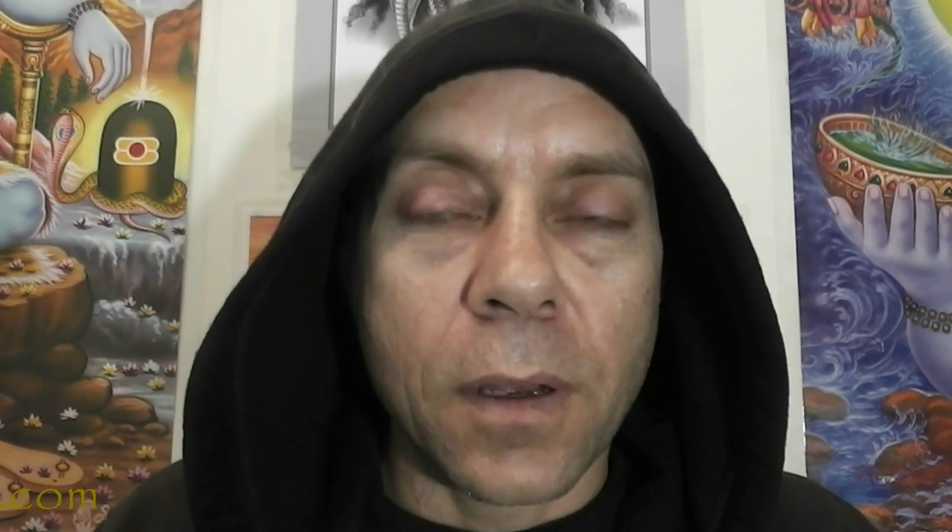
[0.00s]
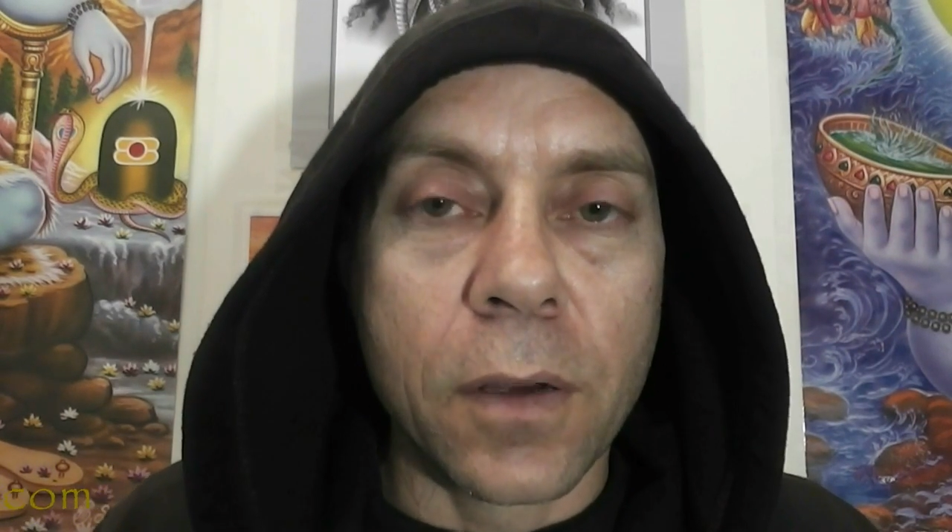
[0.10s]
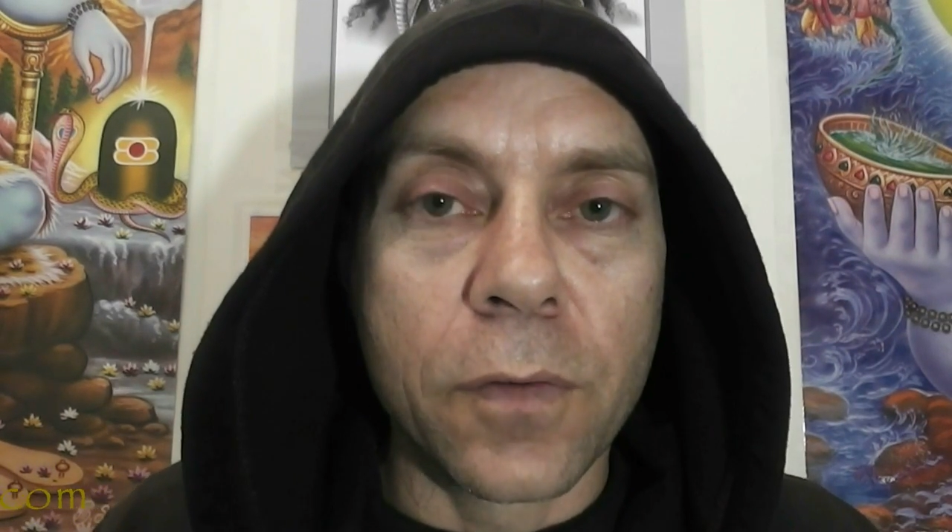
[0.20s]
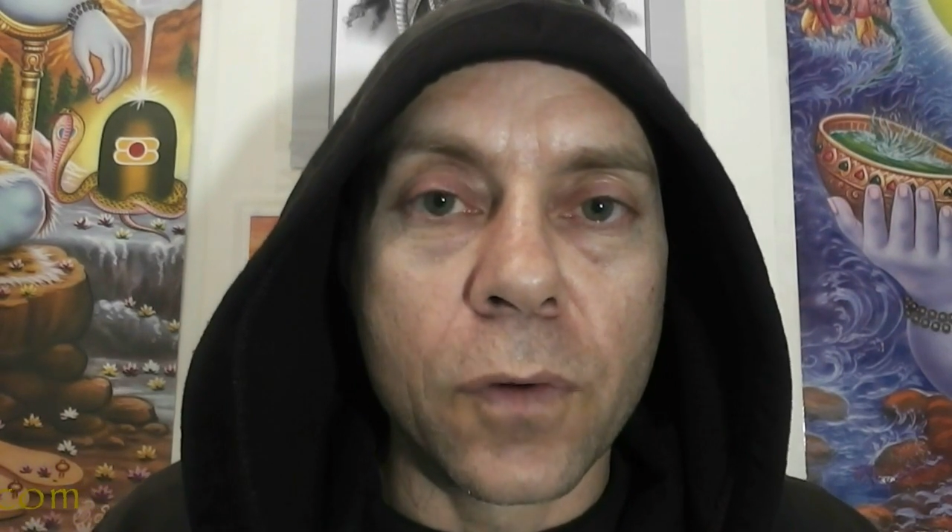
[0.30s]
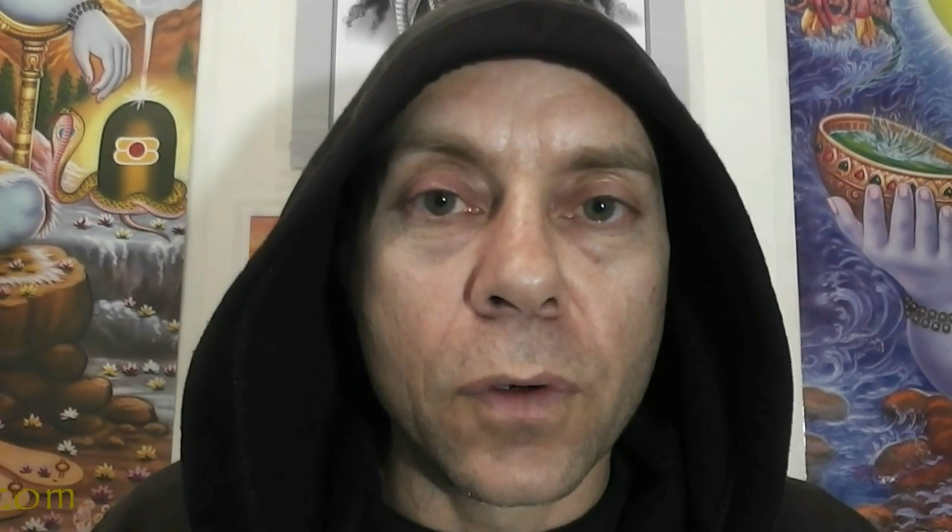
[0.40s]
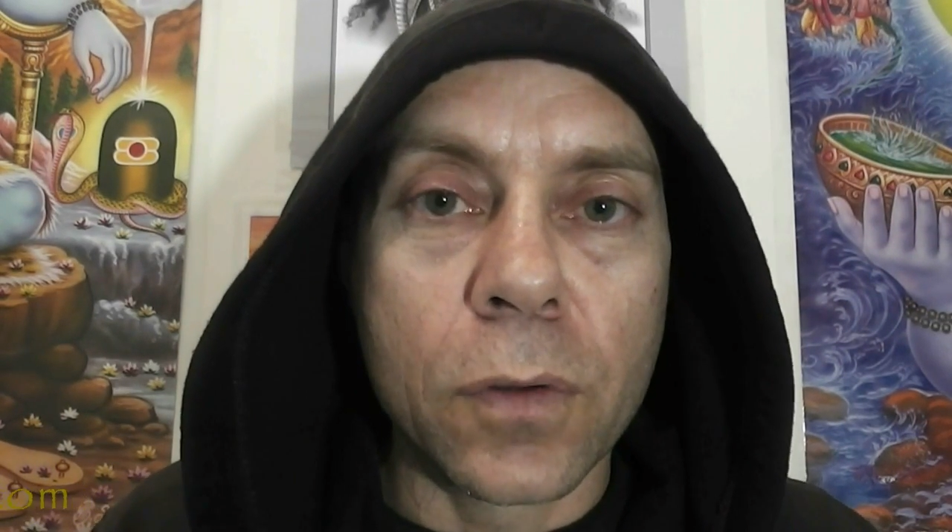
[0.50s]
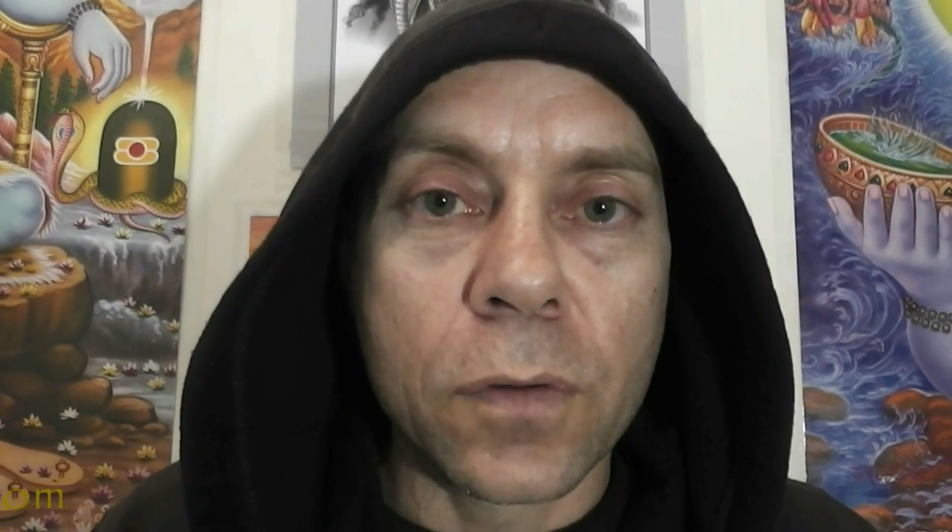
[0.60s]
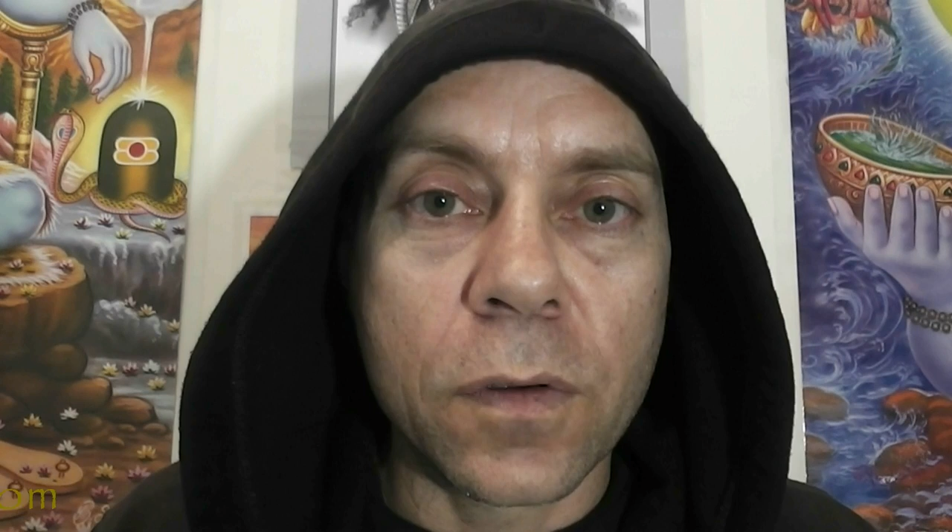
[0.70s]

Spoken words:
overall